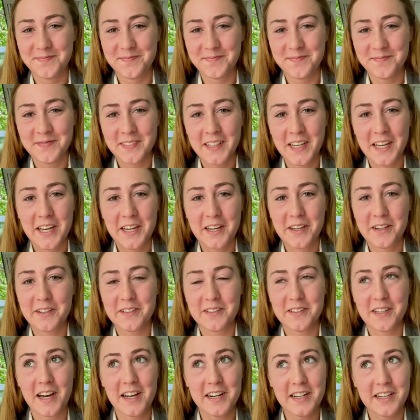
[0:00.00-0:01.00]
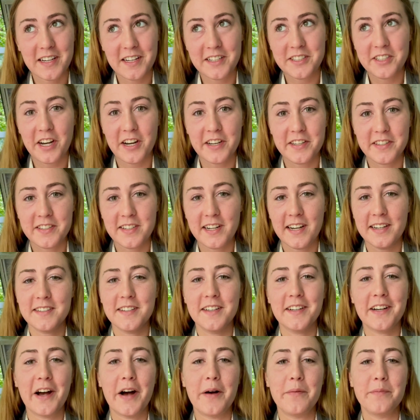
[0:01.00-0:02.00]
you just gotta adjust as
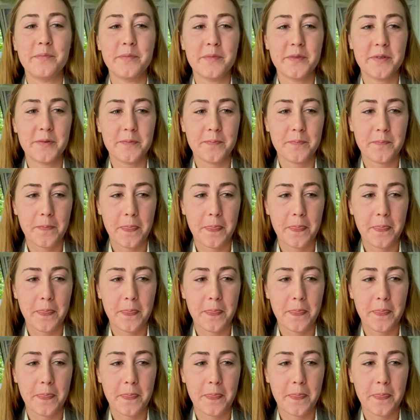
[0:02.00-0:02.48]
it comes.